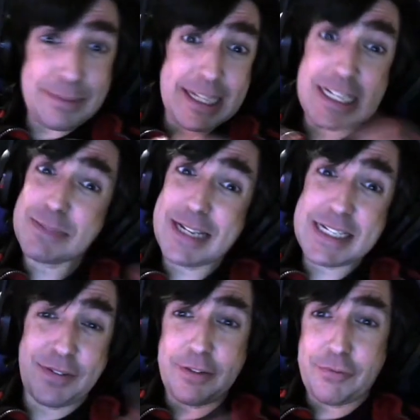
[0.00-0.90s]
please
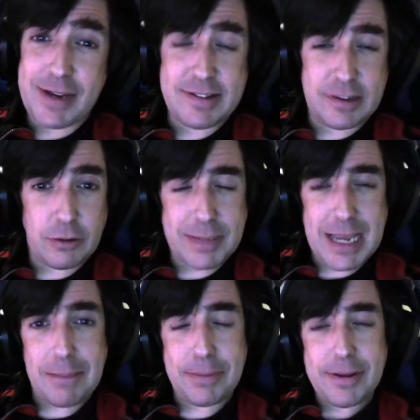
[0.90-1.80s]
feel free to look
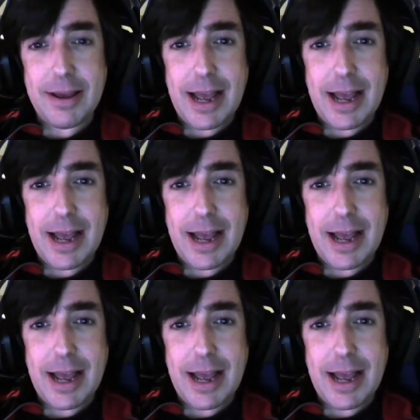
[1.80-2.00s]
me up.